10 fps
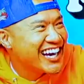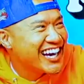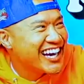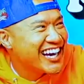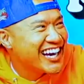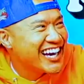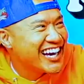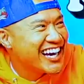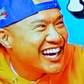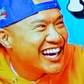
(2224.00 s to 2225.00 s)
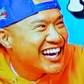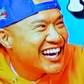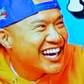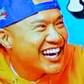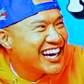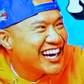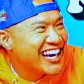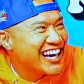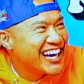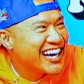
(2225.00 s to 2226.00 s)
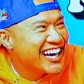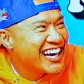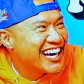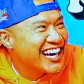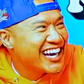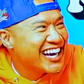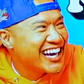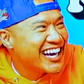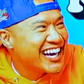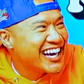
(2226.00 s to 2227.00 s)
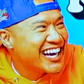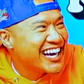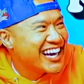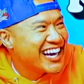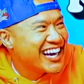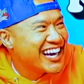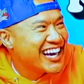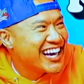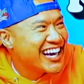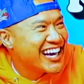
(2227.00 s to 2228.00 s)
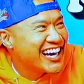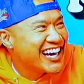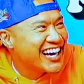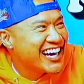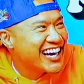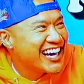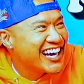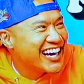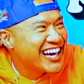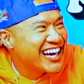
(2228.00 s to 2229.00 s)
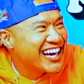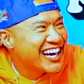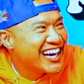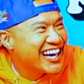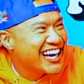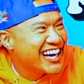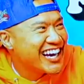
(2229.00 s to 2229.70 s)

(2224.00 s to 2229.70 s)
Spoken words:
(silent)